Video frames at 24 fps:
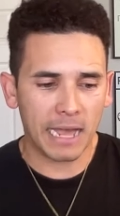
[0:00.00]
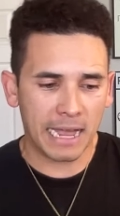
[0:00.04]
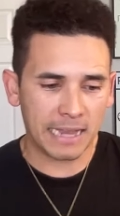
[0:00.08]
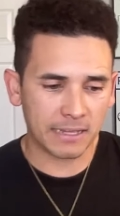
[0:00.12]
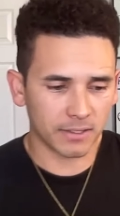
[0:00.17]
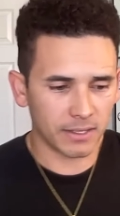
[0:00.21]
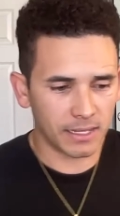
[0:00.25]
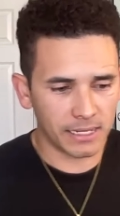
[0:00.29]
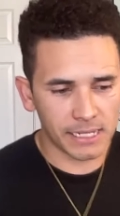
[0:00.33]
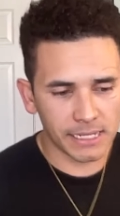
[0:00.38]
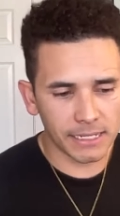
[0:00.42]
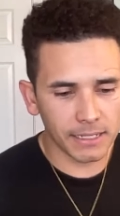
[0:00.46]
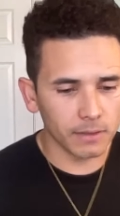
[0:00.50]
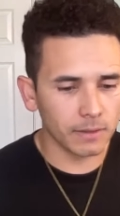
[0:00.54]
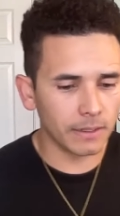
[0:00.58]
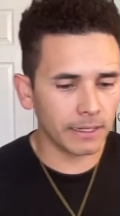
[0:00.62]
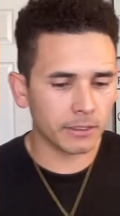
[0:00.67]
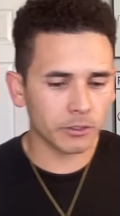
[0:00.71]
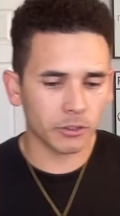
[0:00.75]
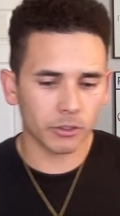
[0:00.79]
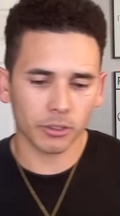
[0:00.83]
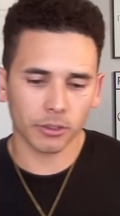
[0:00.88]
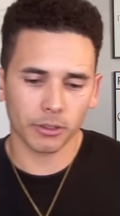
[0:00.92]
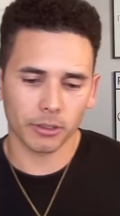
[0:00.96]
as the
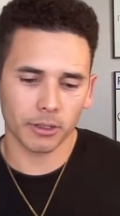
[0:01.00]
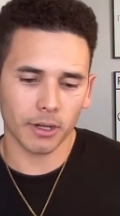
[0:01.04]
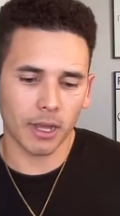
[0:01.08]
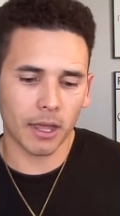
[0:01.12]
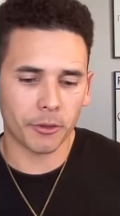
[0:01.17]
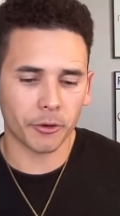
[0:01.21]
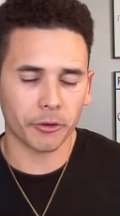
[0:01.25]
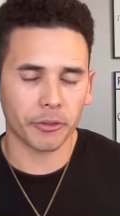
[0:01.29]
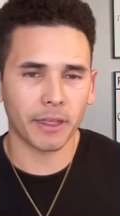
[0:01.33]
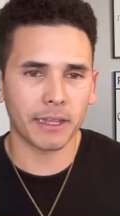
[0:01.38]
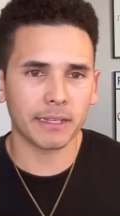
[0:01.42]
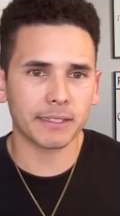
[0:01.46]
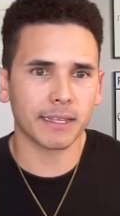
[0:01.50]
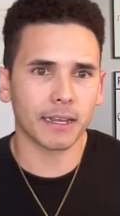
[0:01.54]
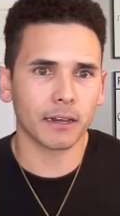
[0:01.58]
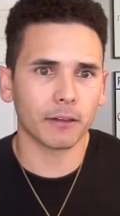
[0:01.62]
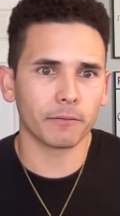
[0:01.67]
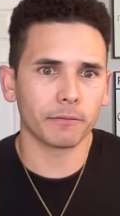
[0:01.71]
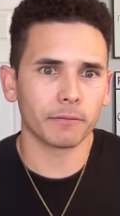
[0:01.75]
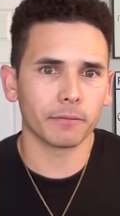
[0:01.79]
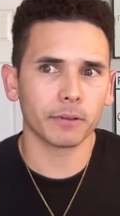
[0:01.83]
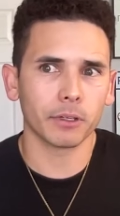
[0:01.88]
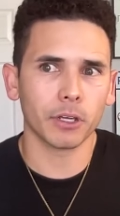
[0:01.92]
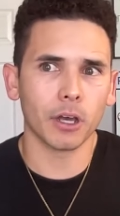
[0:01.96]
healings or other things that
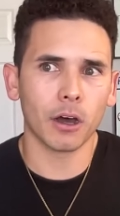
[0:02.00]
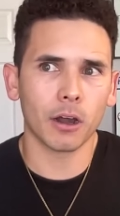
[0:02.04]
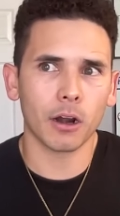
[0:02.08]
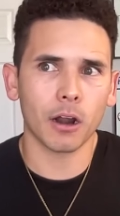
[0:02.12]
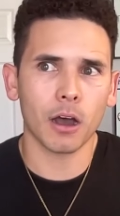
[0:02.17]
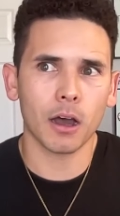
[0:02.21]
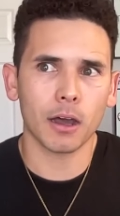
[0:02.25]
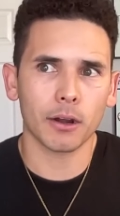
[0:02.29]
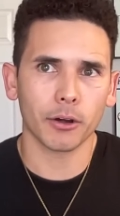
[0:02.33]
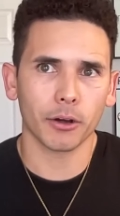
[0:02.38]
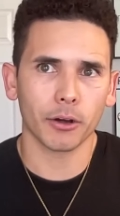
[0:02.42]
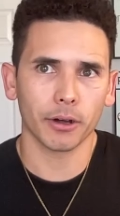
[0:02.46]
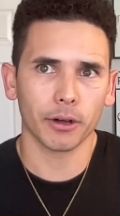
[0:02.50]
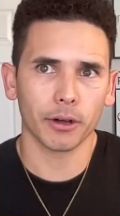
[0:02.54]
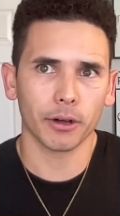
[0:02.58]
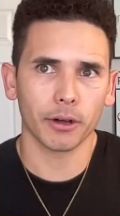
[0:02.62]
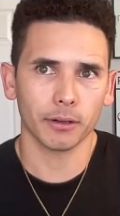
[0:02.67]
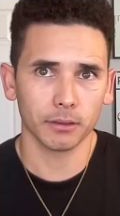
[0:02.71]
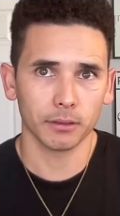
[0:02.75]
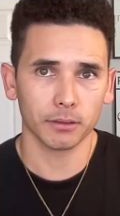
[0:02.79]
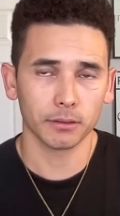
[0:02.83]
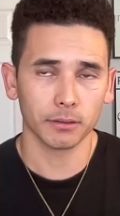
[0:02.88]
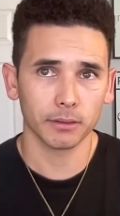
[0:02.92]
have gone on are